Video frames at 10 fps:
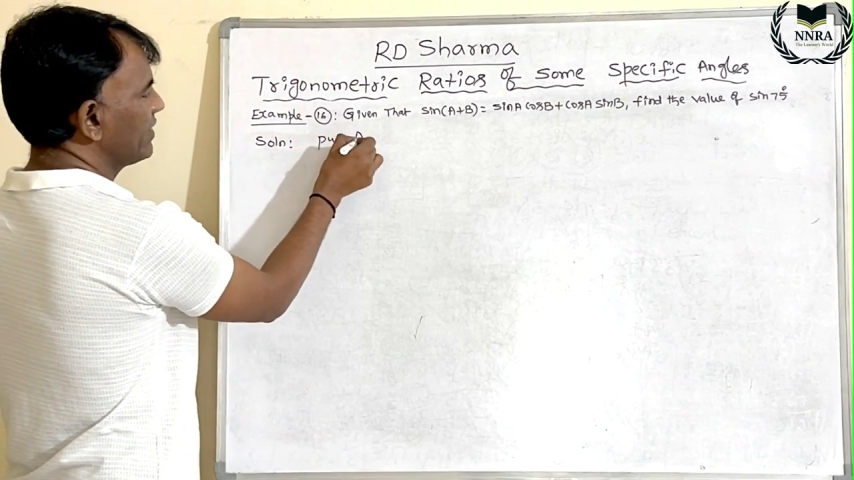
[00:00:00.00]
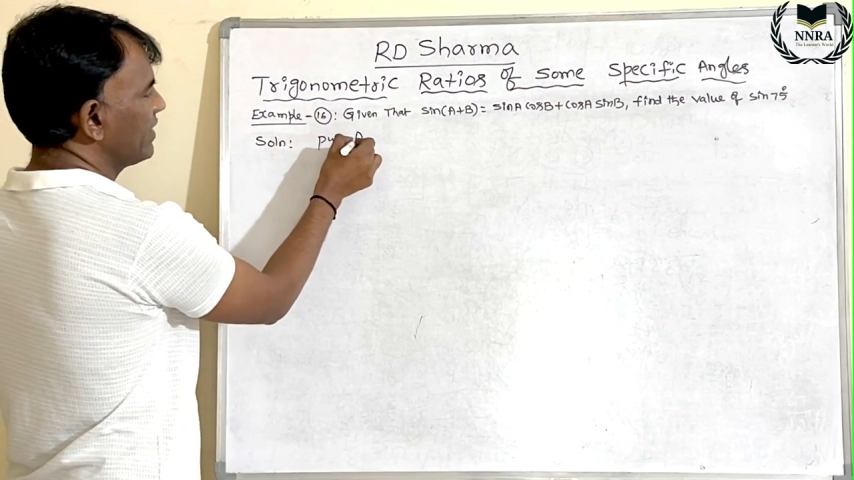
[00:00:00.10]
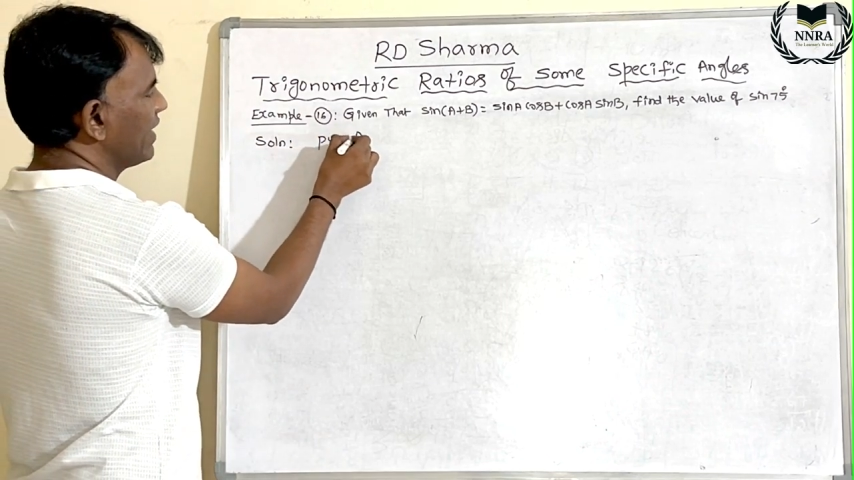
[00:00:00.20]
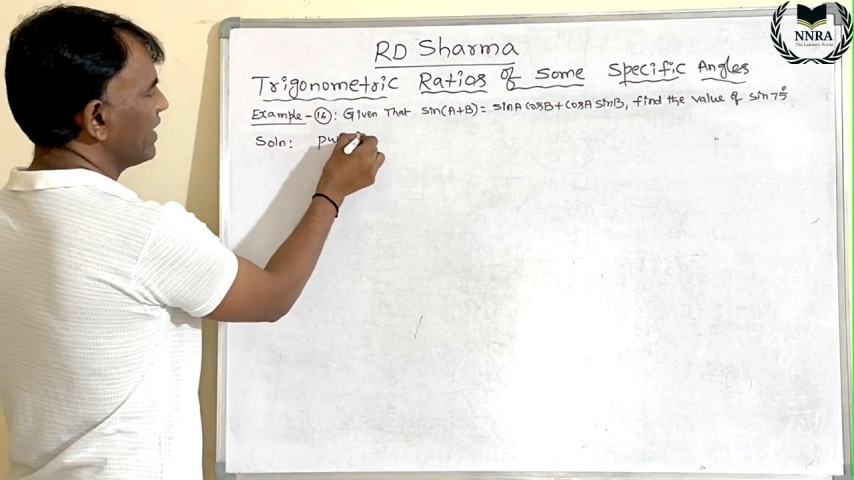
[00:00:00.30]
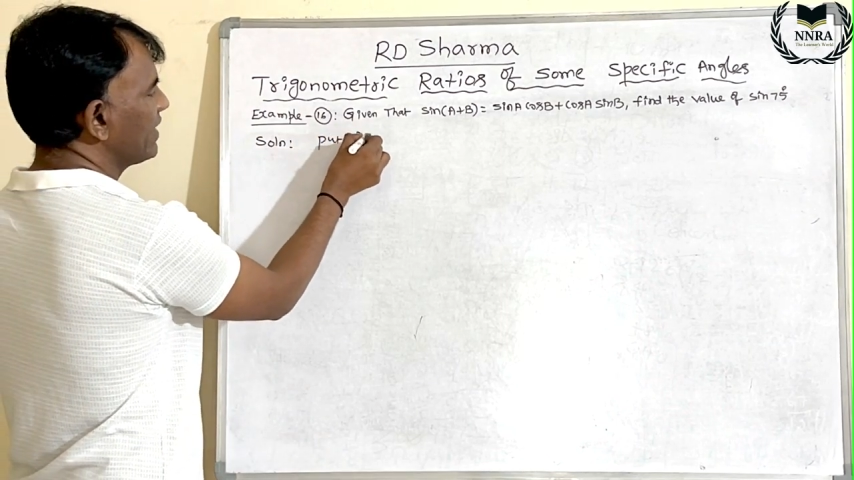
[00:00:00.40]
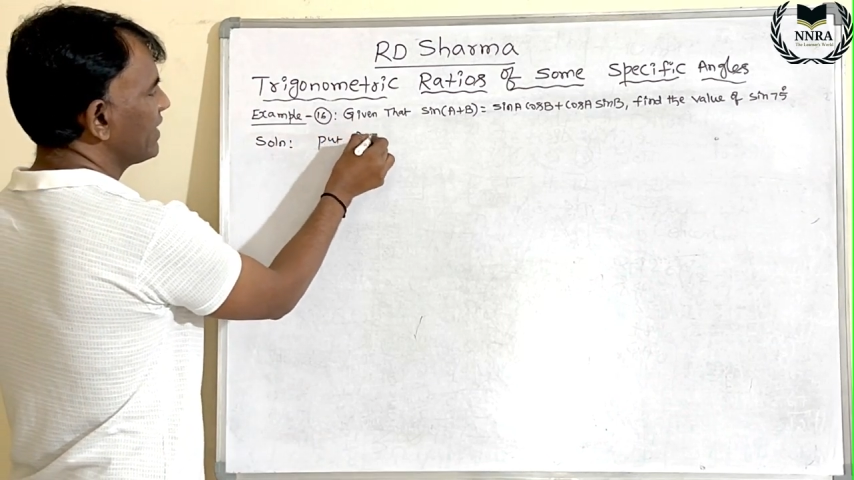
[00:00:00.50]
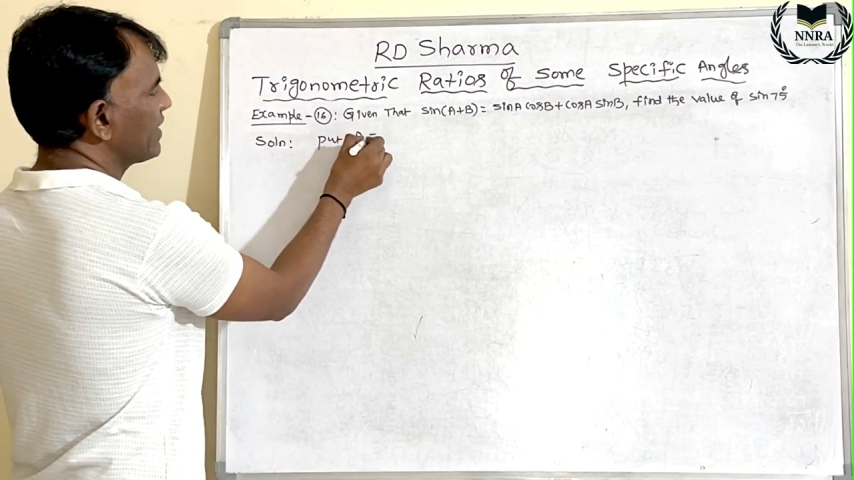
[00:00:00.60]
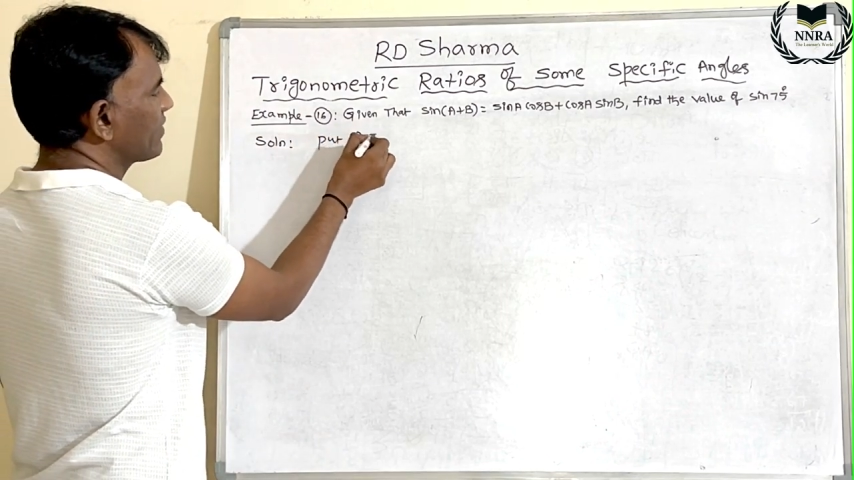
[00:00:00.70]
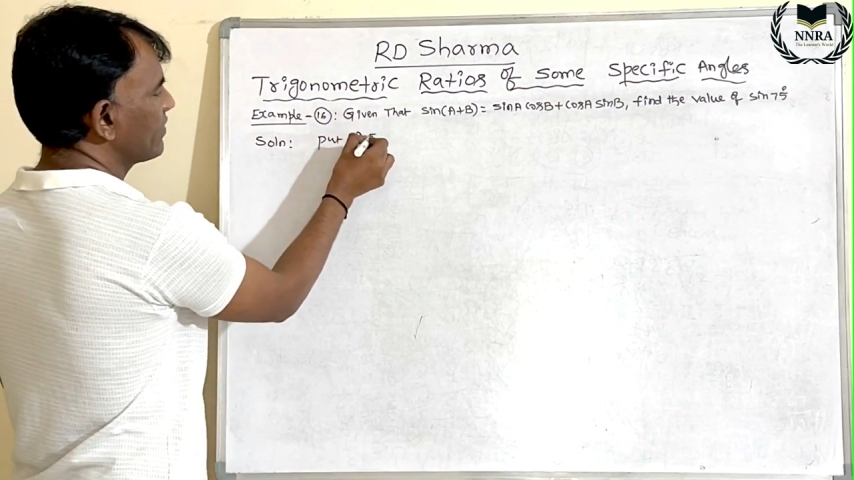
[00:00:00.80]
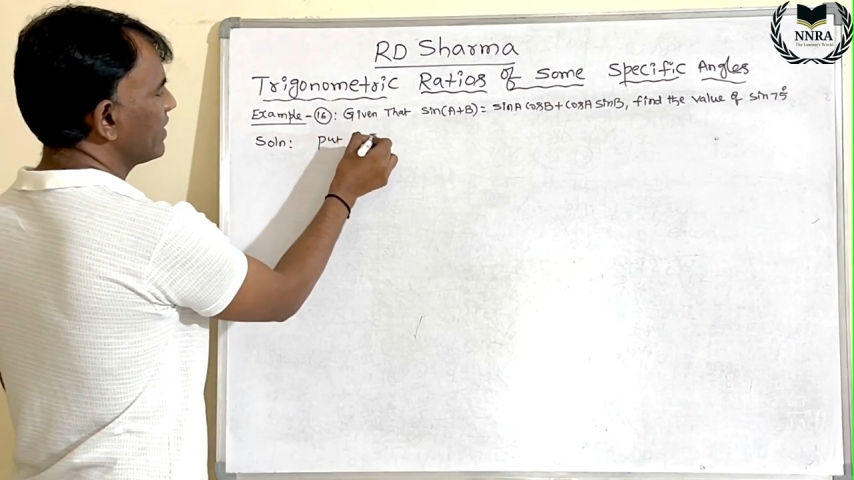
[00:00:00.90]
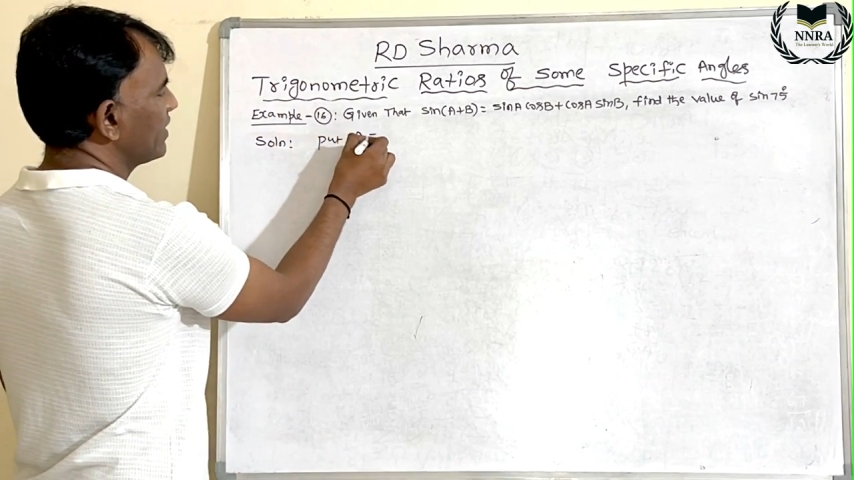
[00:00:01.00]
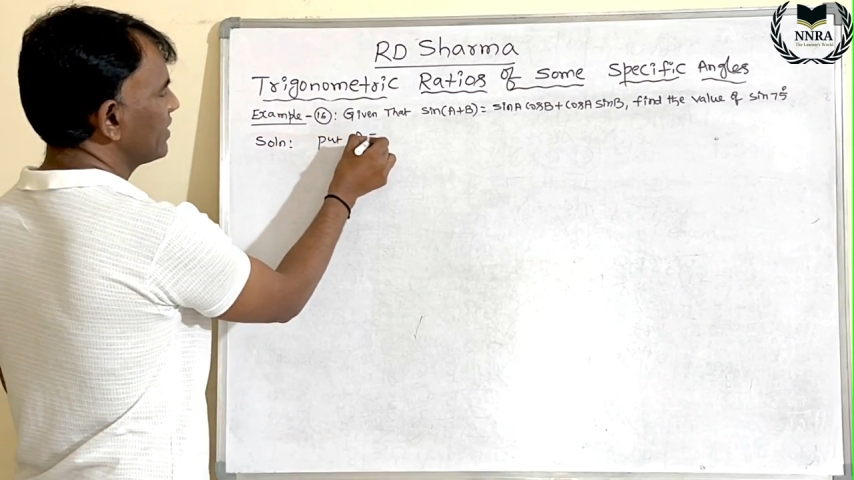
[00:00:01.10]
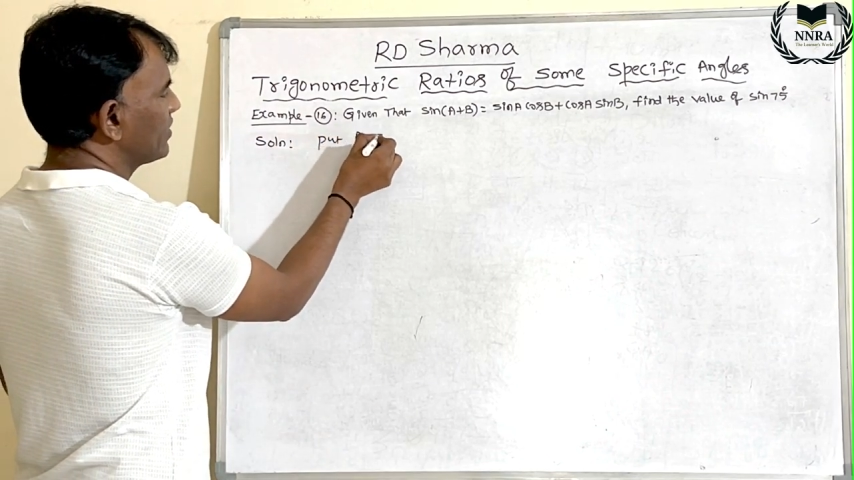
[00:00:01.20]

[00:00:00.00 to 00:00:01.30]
equal